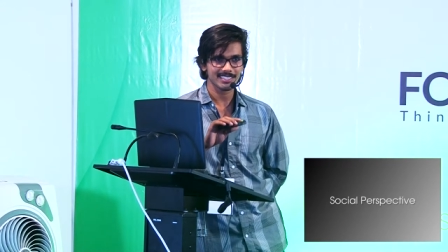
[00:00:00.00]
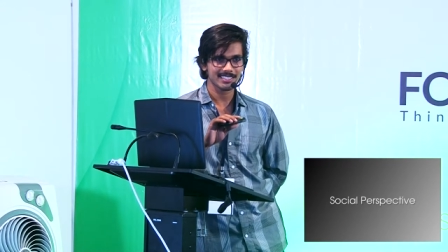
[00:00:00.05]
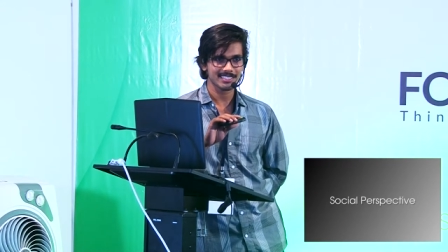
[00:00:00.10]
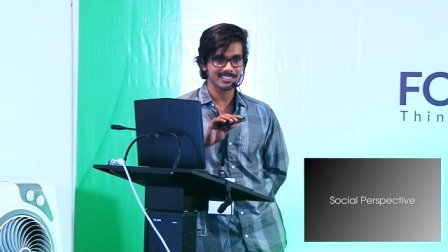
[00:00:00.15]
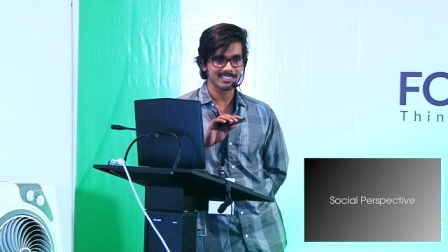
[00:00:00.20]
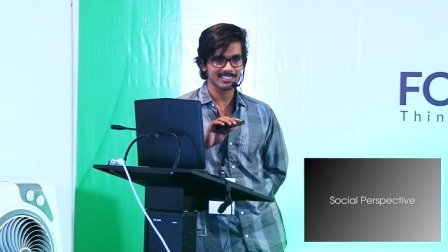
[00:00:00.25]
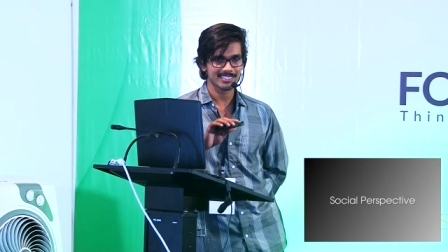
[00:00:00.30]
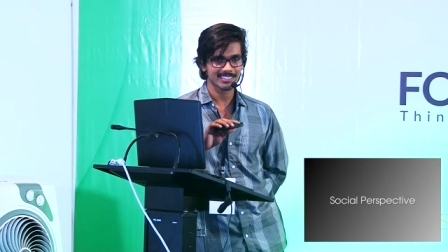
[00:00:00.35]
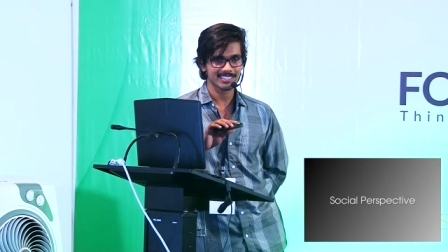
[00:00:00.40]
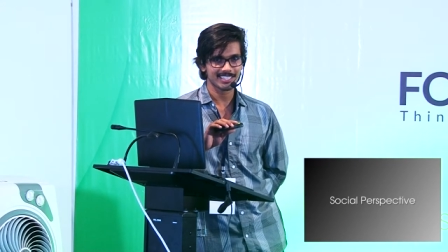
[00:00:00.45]
it
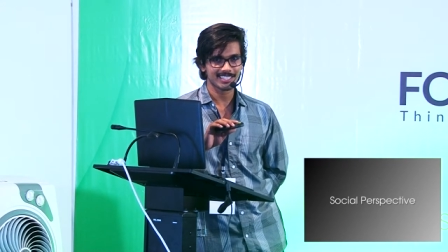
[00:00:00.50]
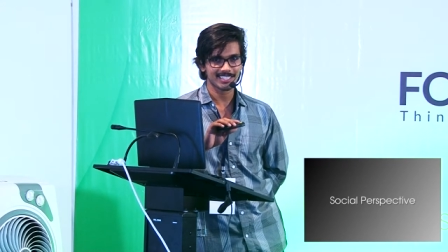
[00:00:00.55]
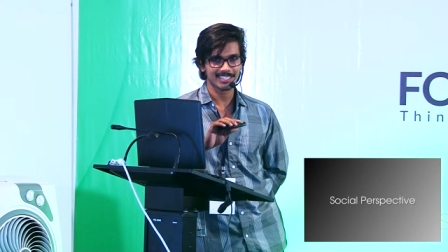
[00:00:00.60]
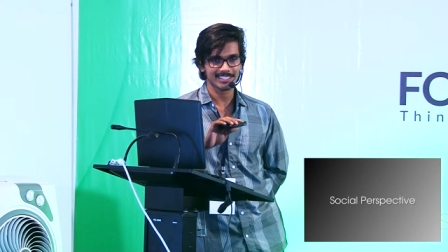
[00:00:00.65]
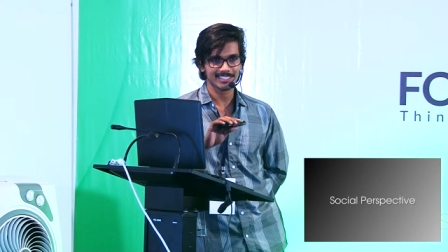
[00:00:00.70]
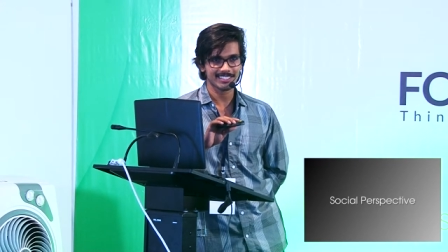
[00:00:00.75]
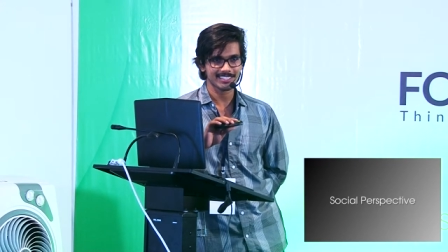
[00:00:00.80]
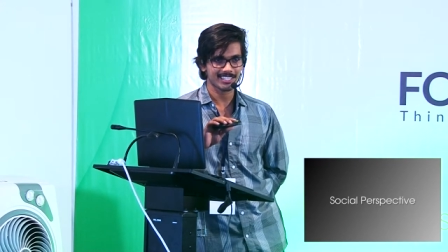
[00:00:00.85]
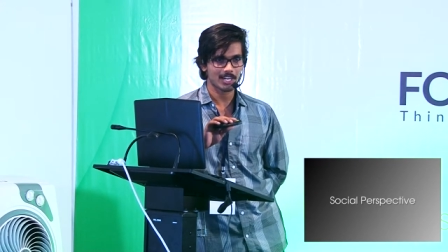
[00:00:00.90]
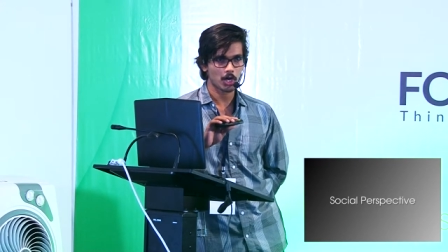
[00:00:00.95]
is
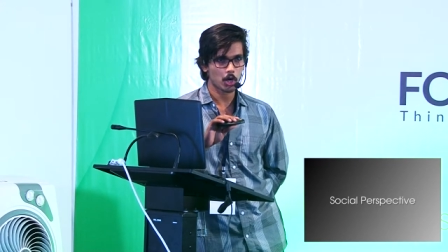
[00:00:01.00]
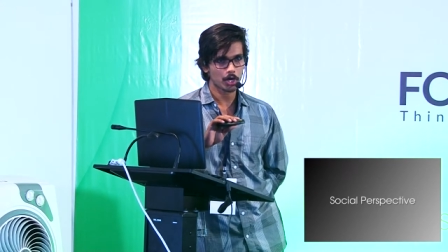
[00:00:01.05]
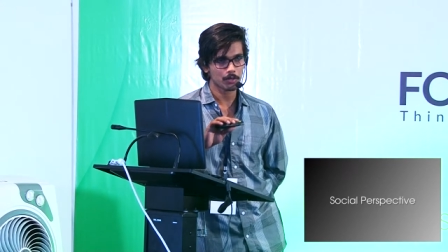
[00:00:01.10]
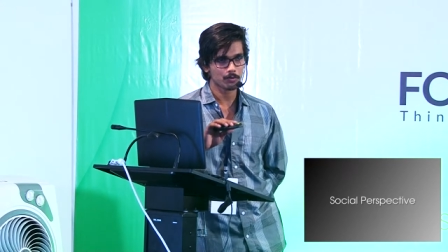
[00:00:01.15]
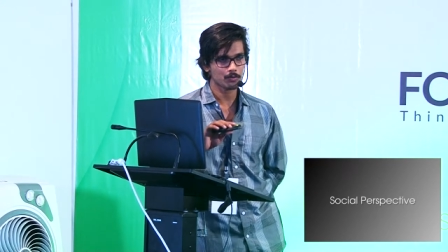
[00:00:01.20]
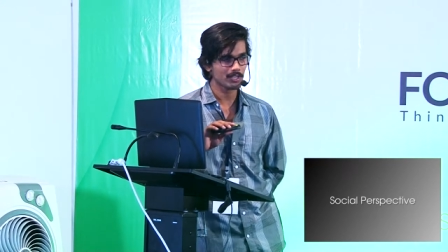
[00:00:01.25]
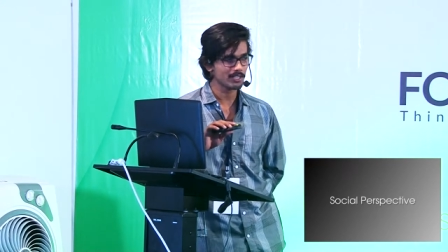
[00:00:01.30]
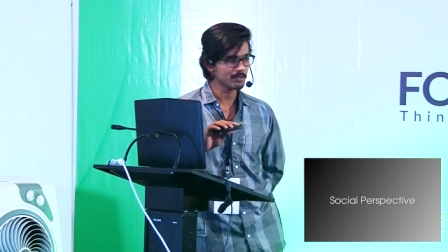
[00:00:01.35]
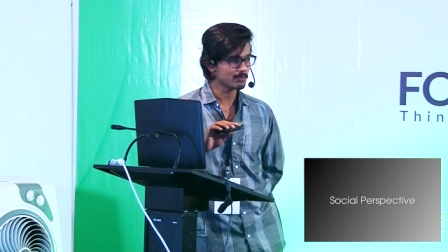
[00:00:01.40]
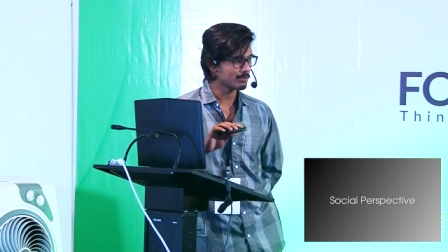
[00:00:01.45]
called hard
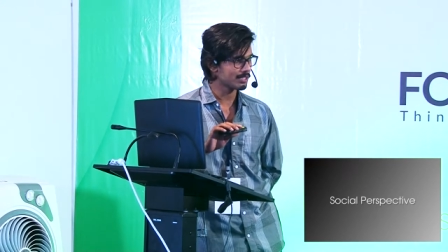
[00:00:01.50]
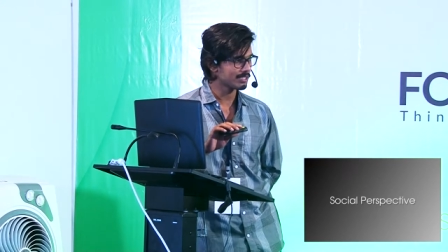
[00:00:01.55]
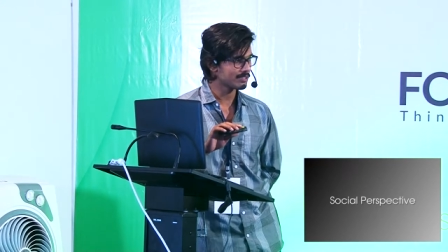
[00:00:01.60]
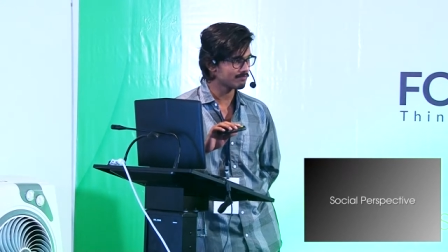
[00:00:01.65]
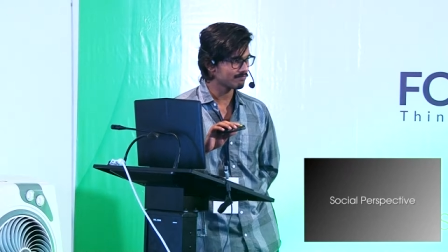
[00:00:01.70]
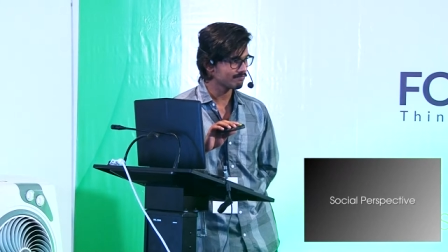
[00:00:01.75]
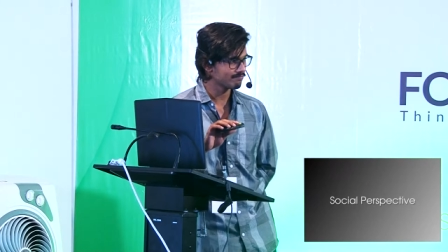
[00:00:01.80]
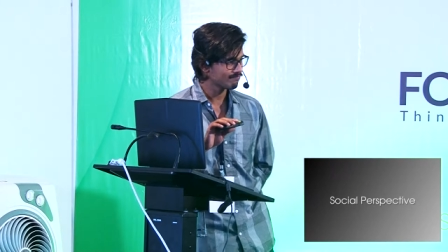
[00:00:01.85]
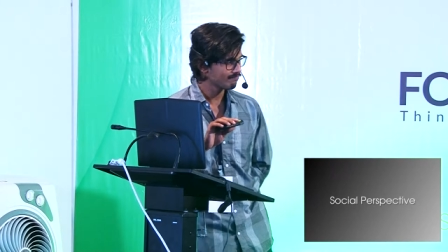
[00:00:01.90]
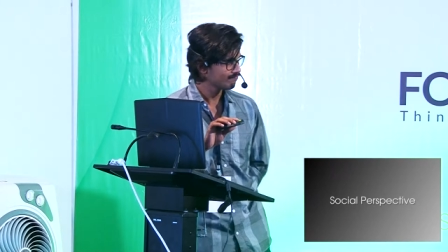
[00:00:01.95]
work, but
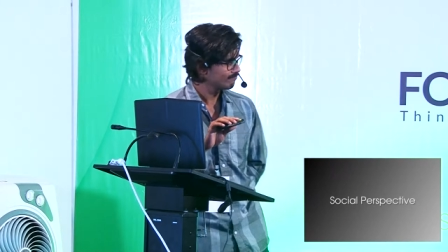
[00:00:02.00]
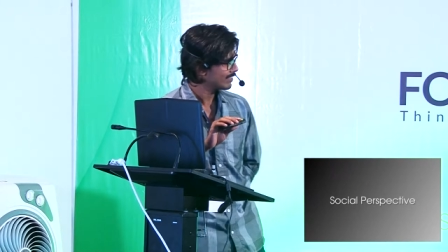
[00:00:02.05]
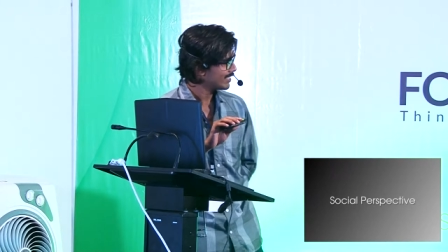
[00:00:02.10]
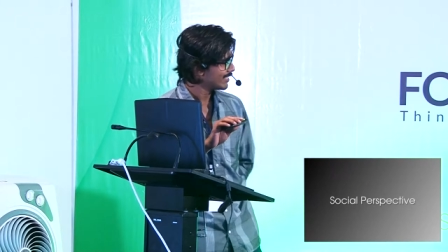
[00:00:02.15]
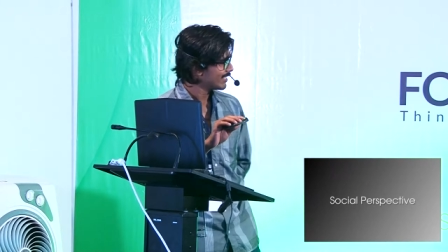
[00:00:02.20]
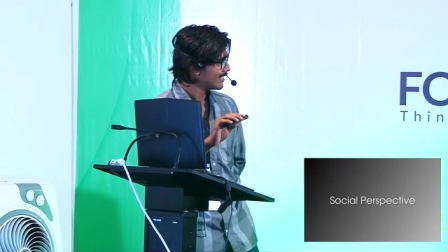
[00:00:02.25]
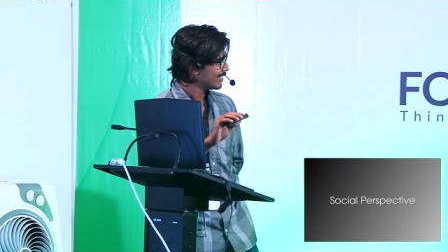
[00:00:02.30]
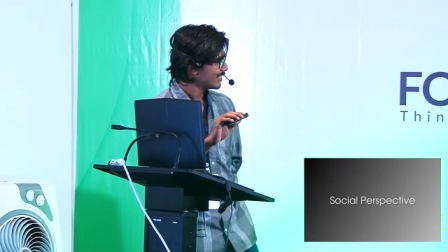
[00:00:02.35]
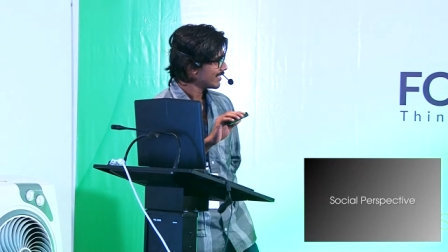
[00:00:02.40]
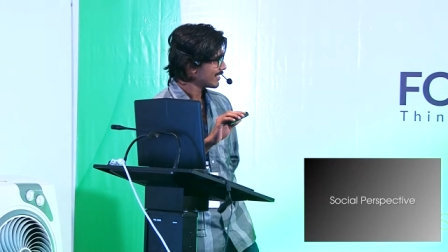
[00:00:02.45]

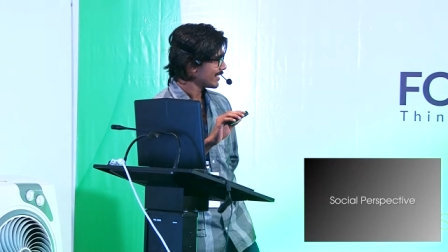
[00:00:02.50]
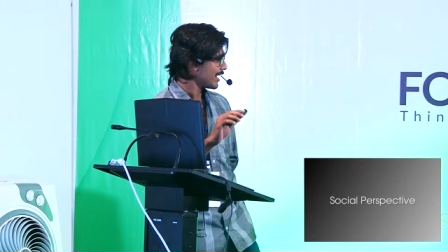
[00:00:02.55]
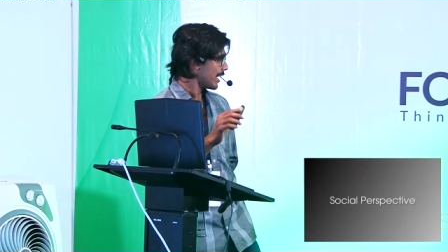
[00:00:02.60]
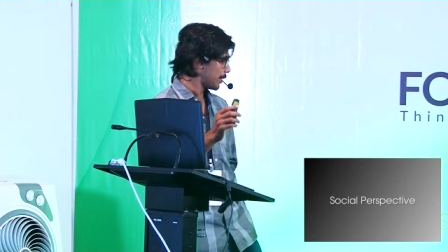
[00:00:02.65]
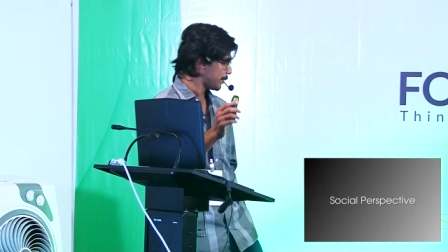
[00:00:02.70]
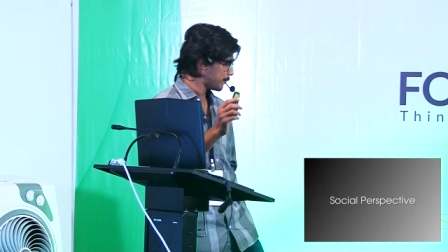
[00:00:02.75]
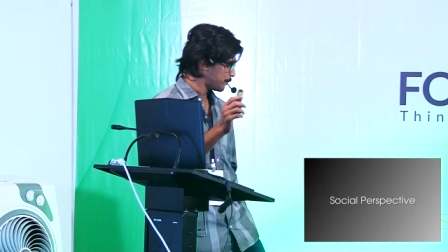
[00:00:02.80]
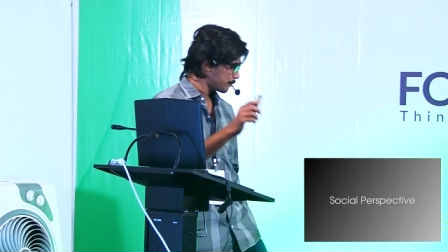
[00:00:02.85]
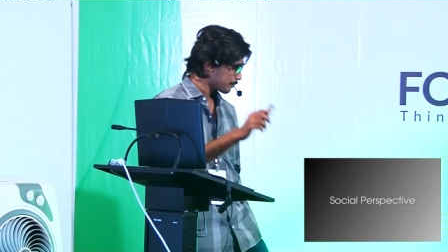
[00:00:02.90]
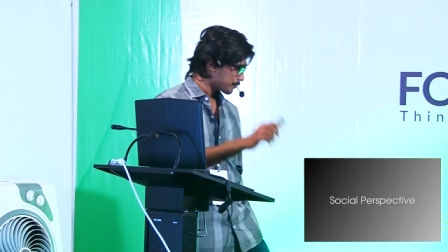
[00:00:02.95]
yeah.